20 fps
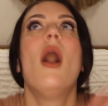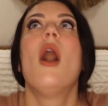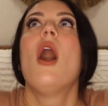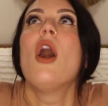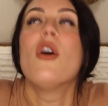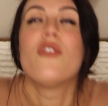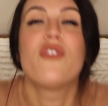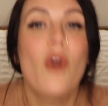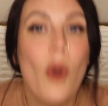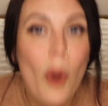
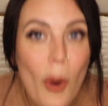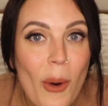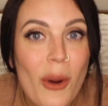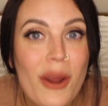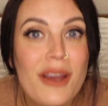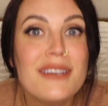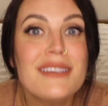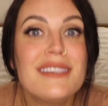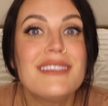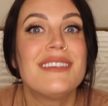Of
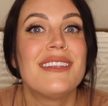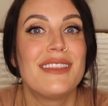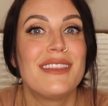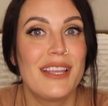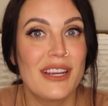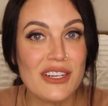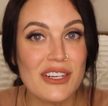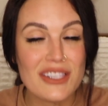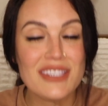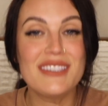course,
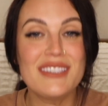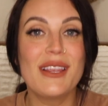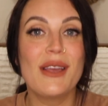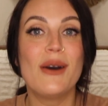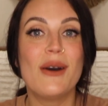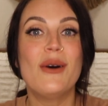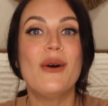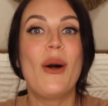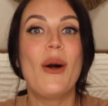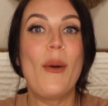they're
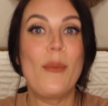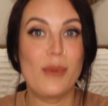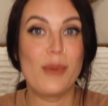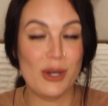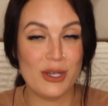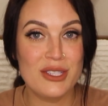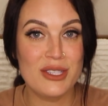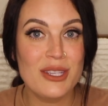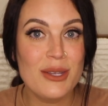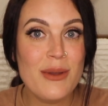still
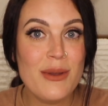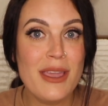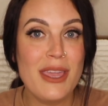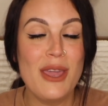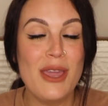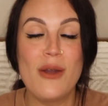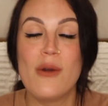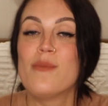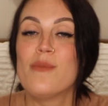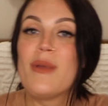pursuing
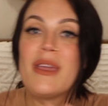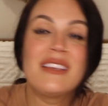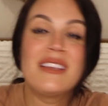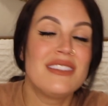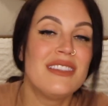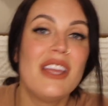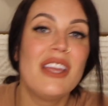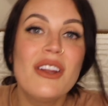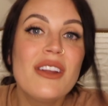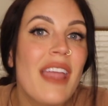you because
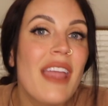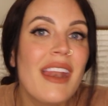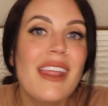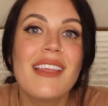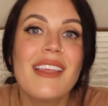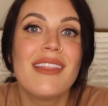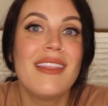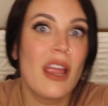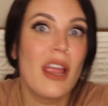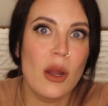they're
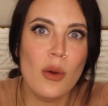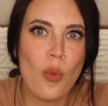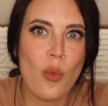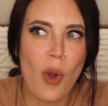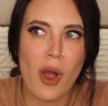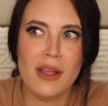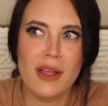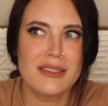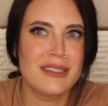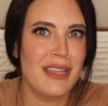getting their
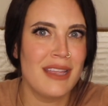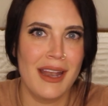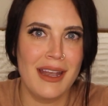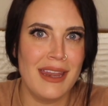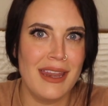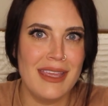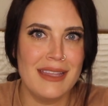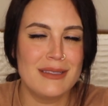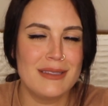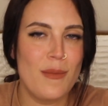wants and
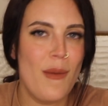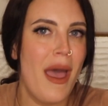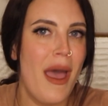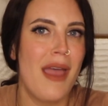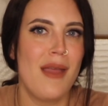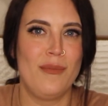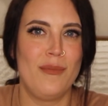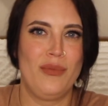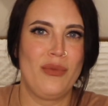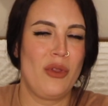needs
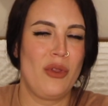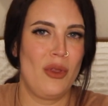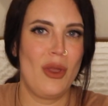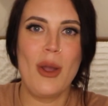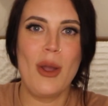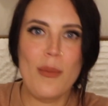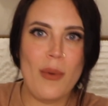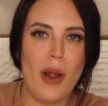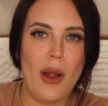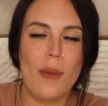met,
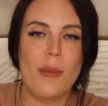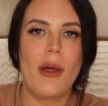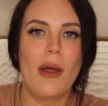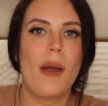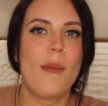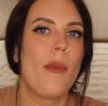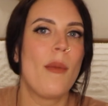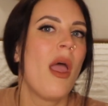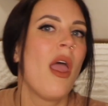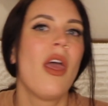no
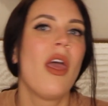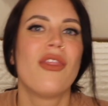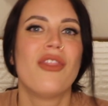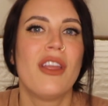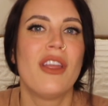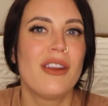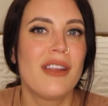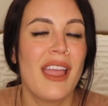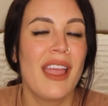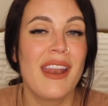problem.
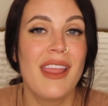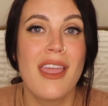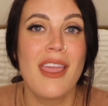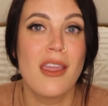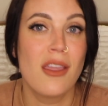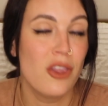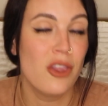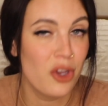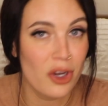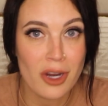They're
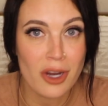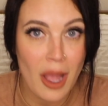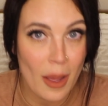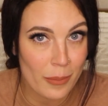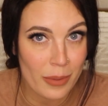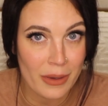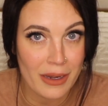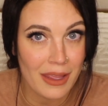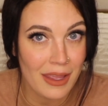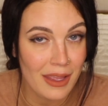getting your
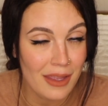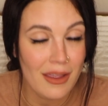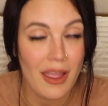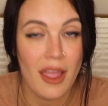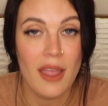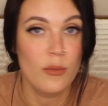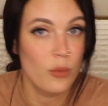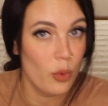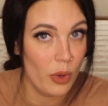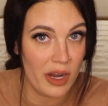company
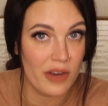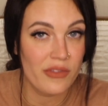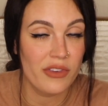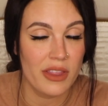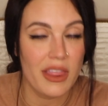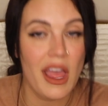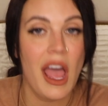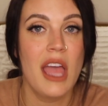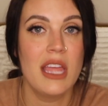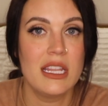and whatever
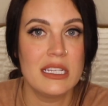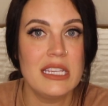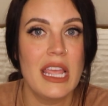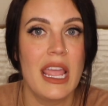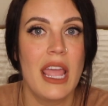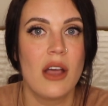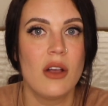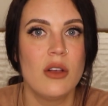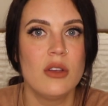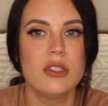that
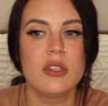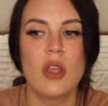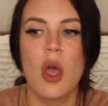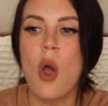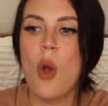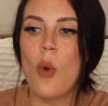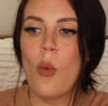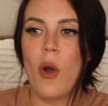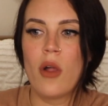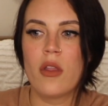entails
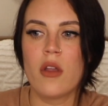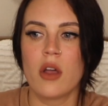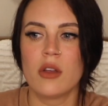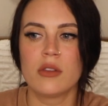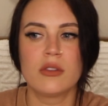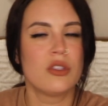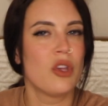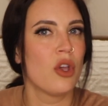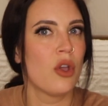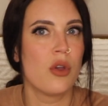while
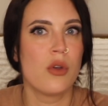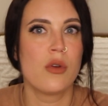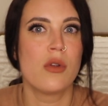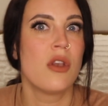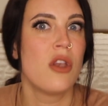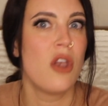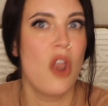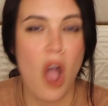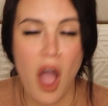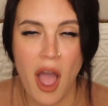also
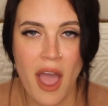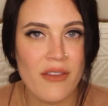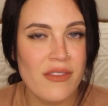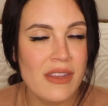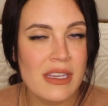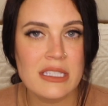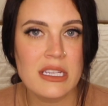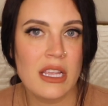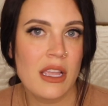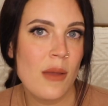not
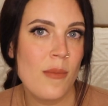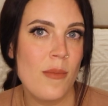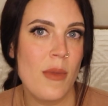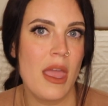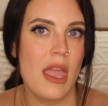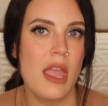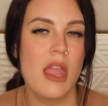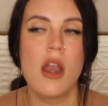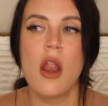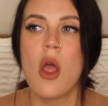having to
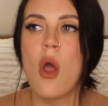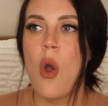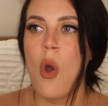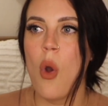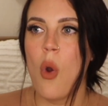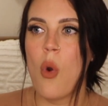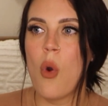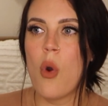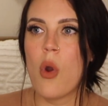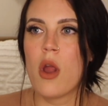commit
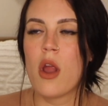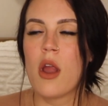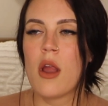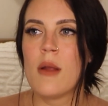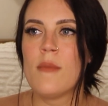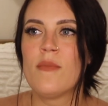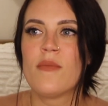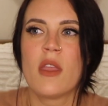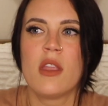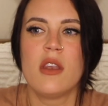
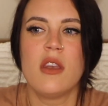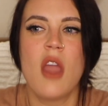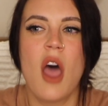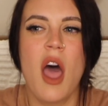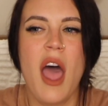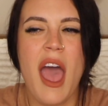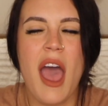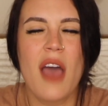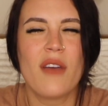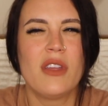or
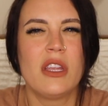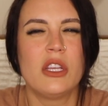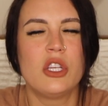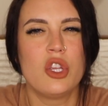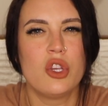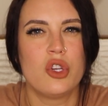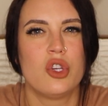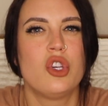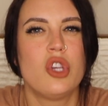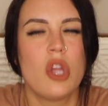not having
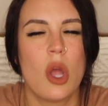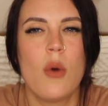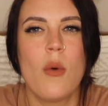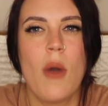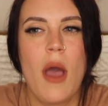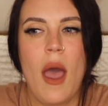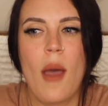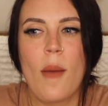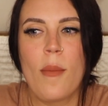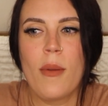to show
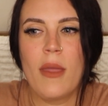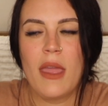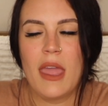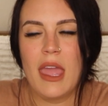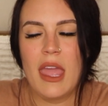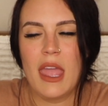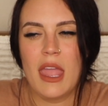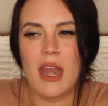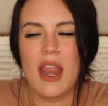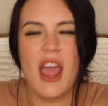up
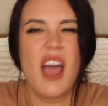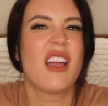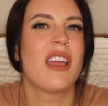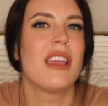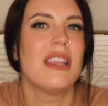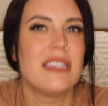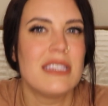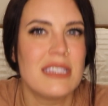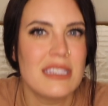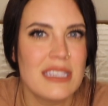in a
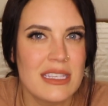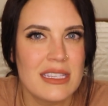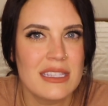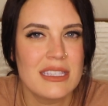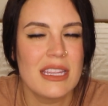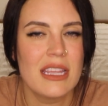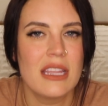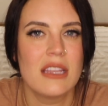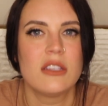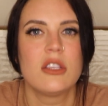
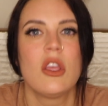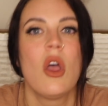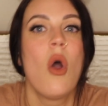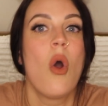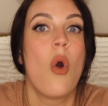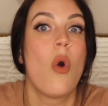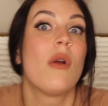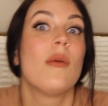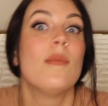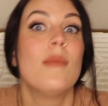consistent
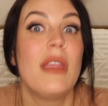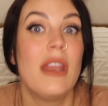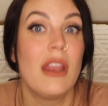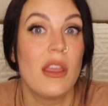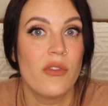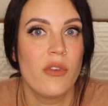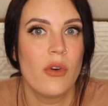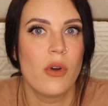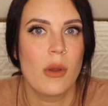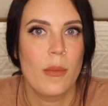or
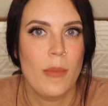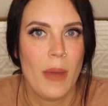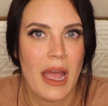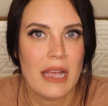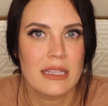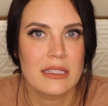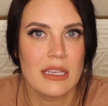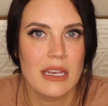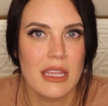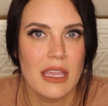meaningful
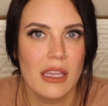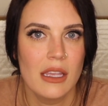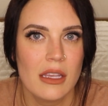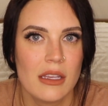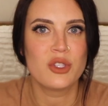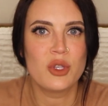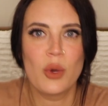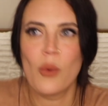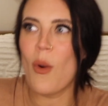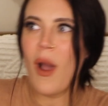capacity.
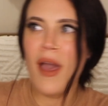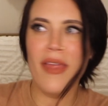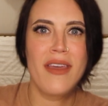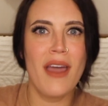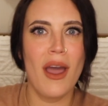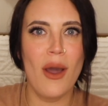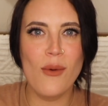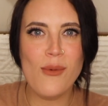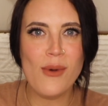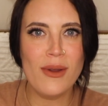So why the
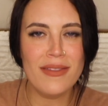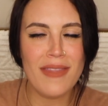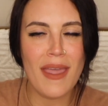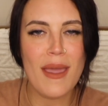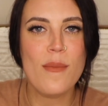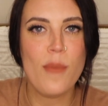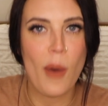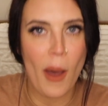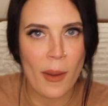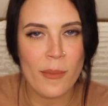hell would
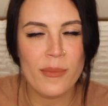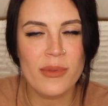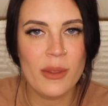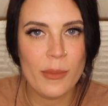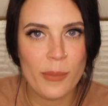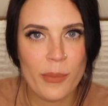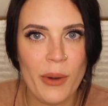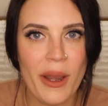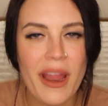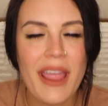they pump the
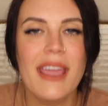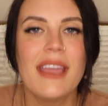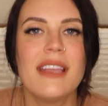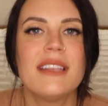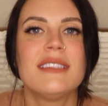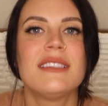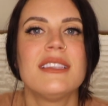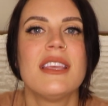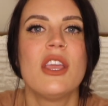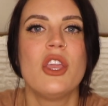
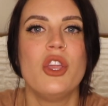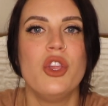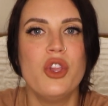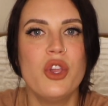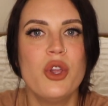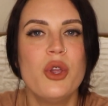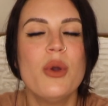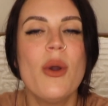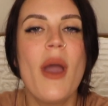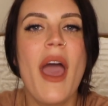brakes?
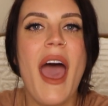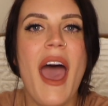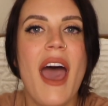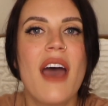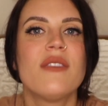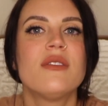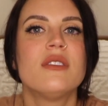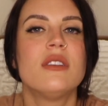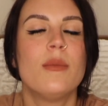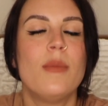You
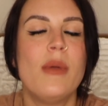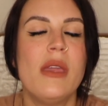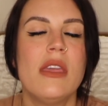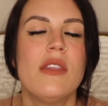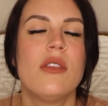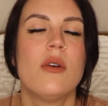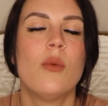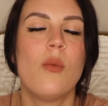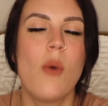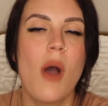have to be
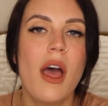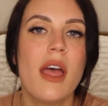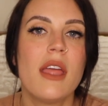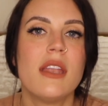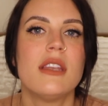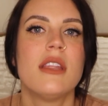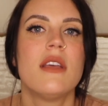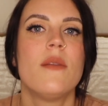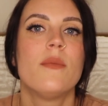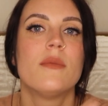the
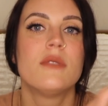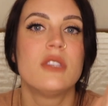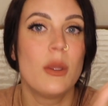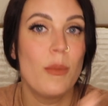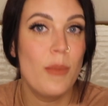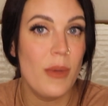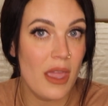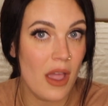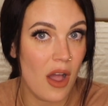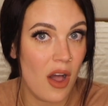one to
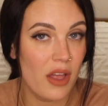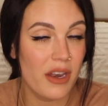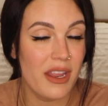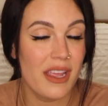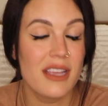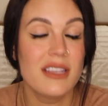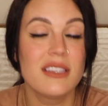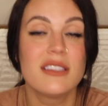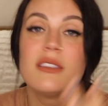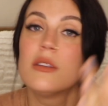be
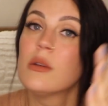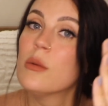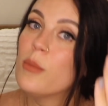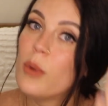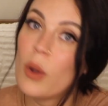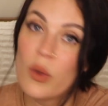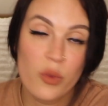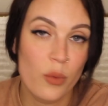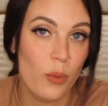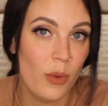honest,
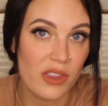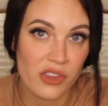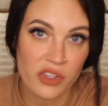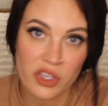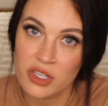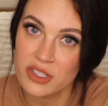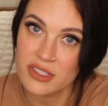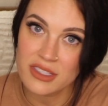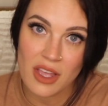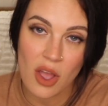both with
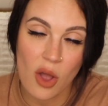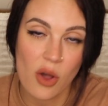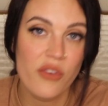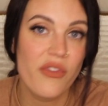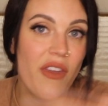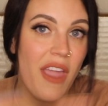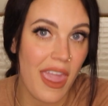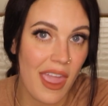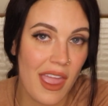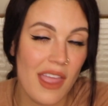
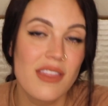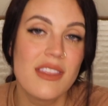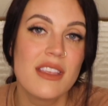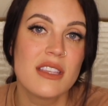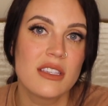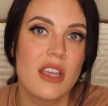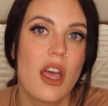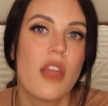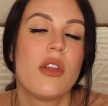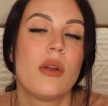yourself and
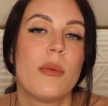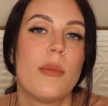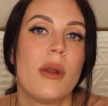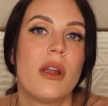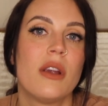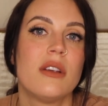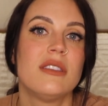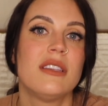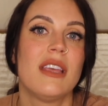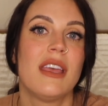this other
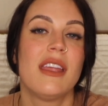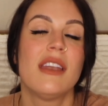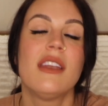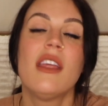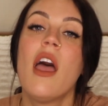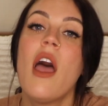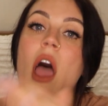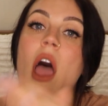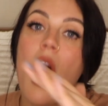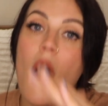
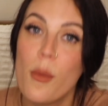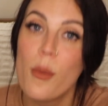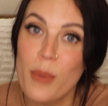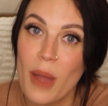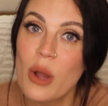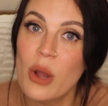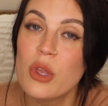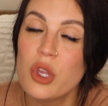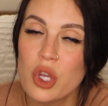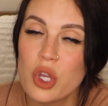person
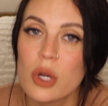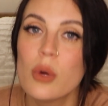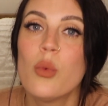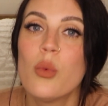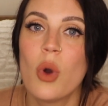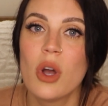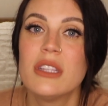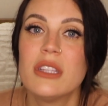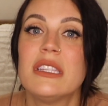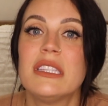about your
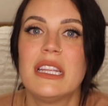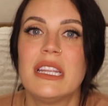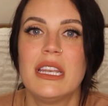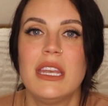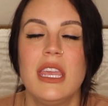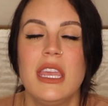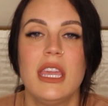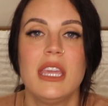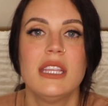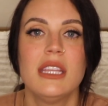wants and
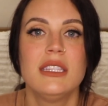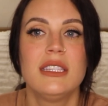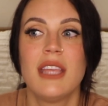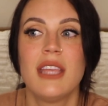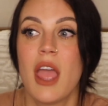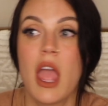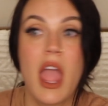needs